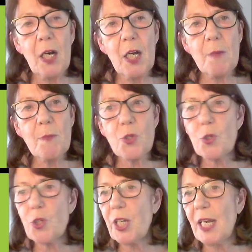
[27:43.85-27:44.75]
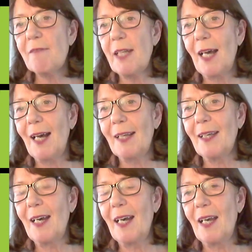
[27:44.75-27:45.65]
So Shayla and
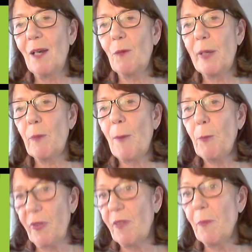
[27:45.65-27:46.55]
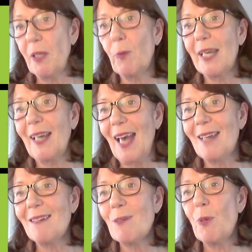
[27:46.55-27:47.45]
I, we went with them at the
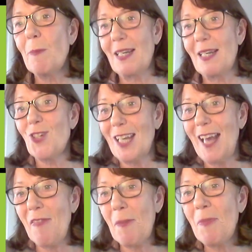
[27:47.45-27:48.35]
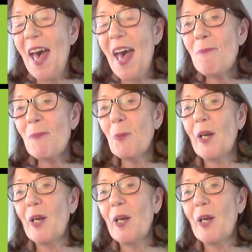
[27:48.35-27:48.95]
weekend. We managed to get them there.